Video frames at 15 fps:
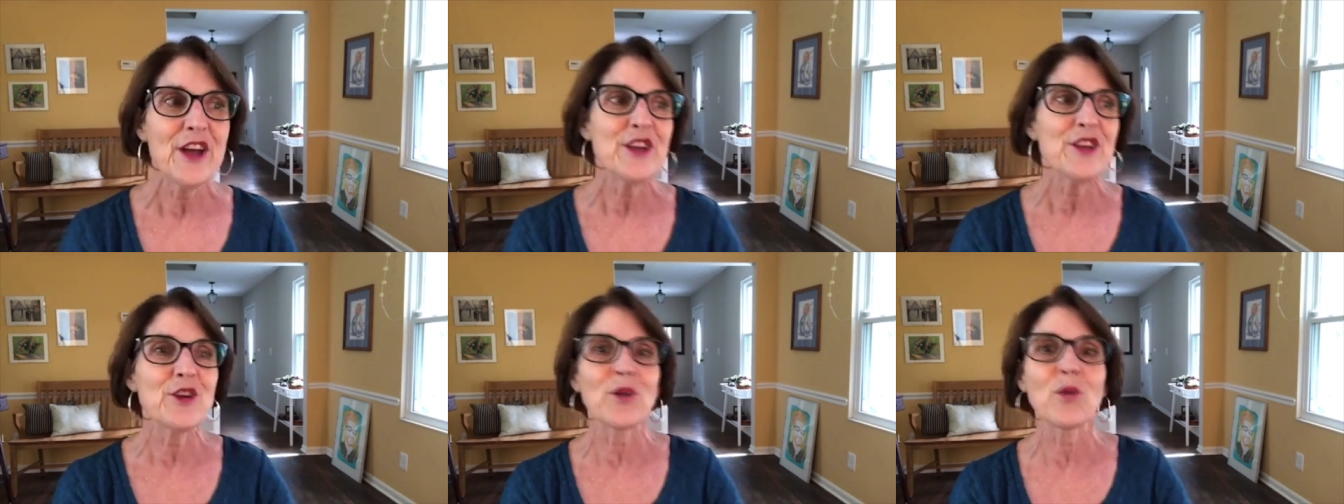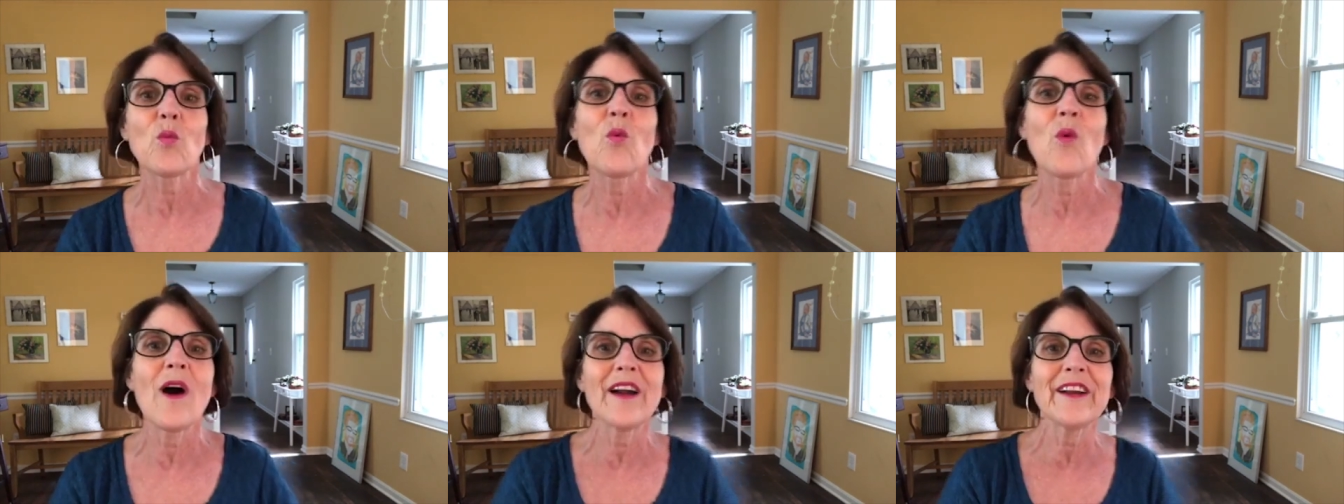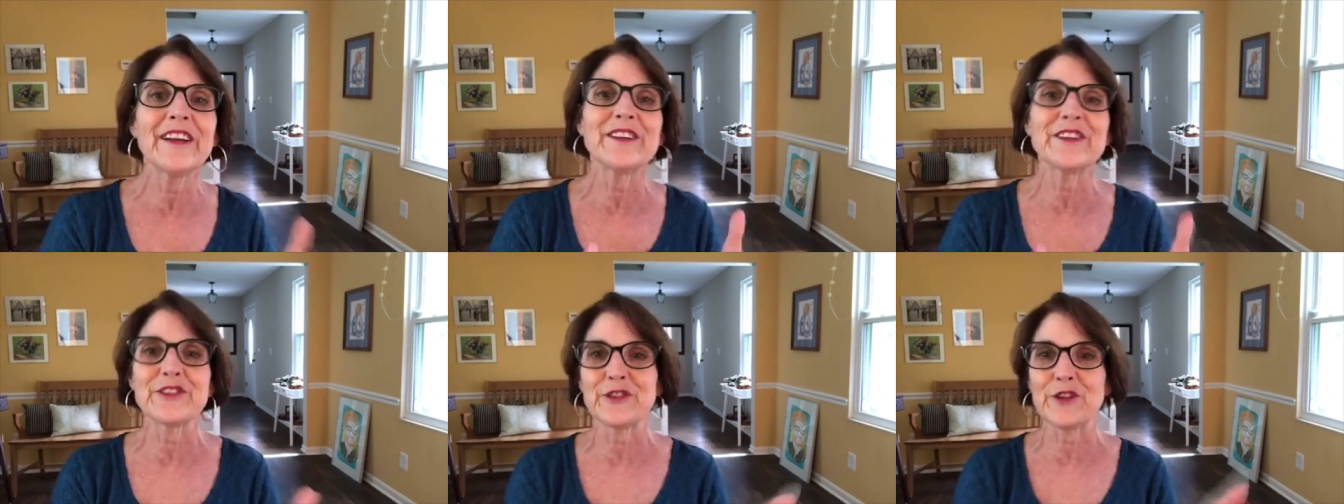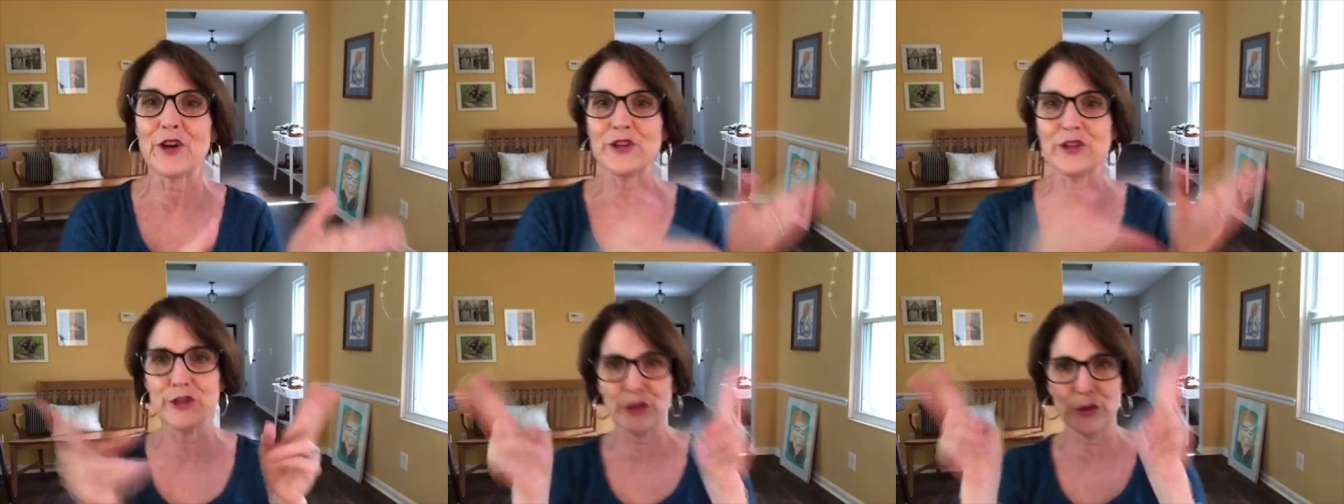you're wanting to
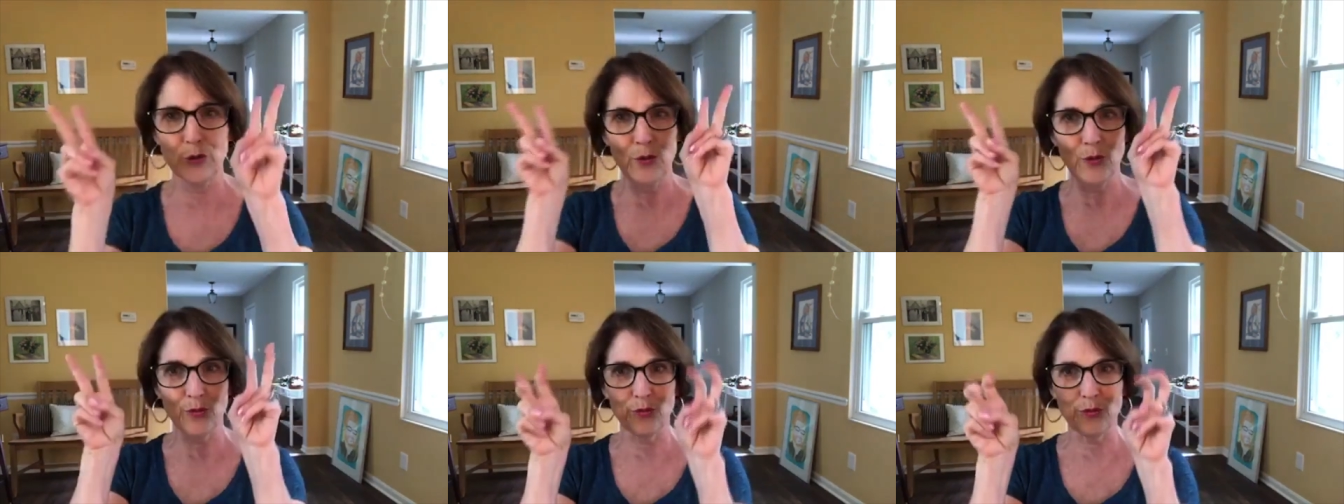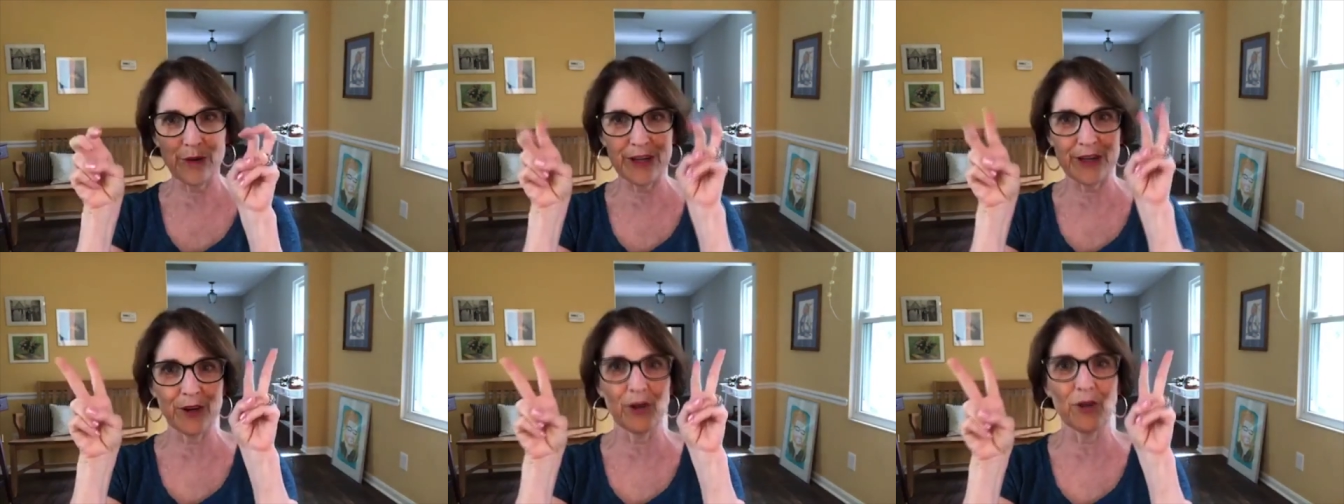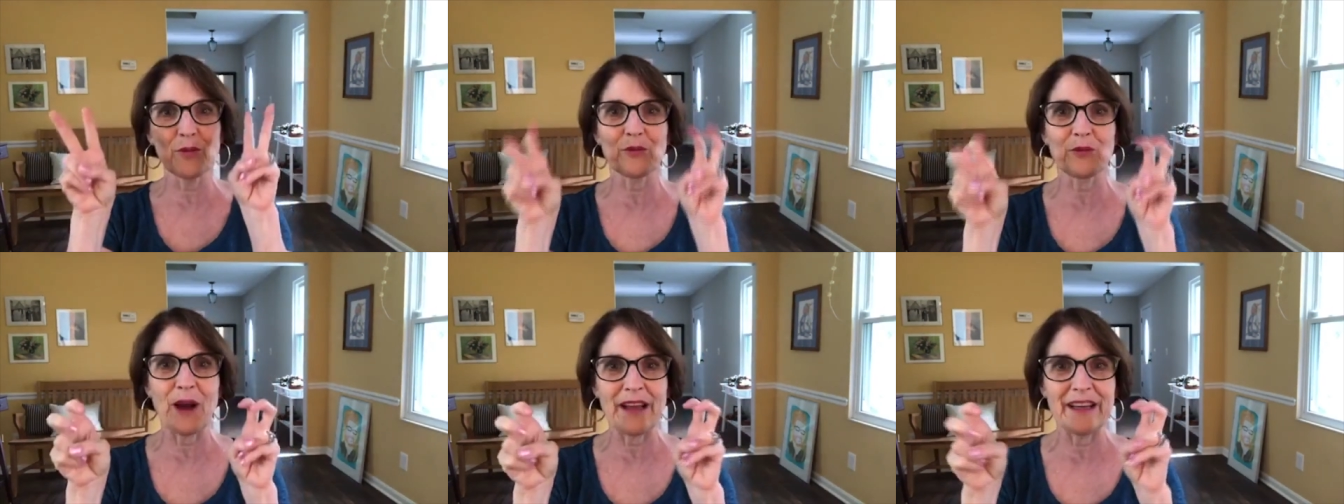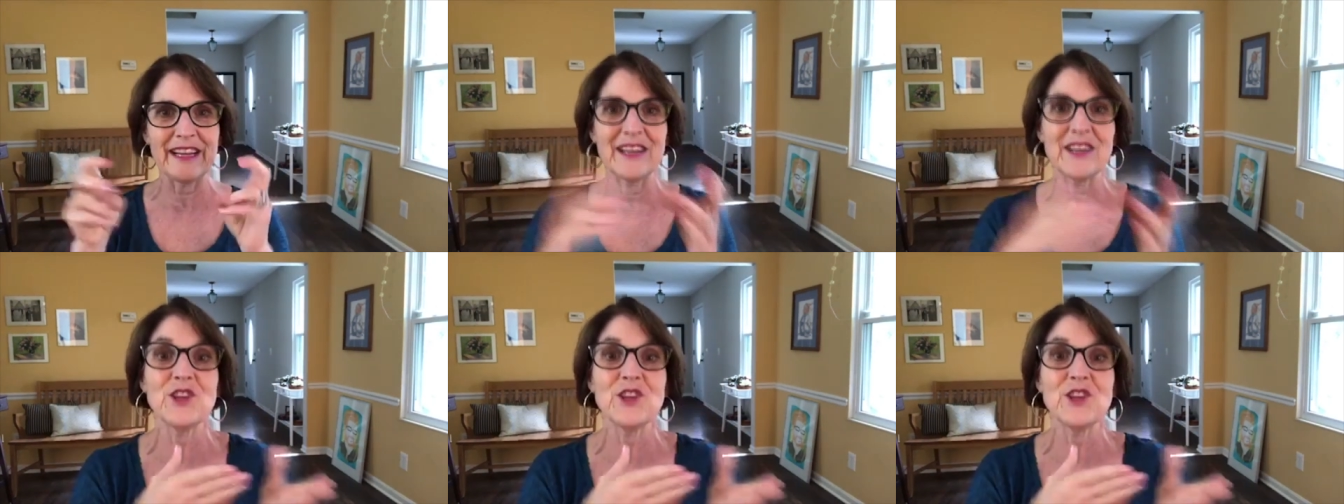start to do real writing.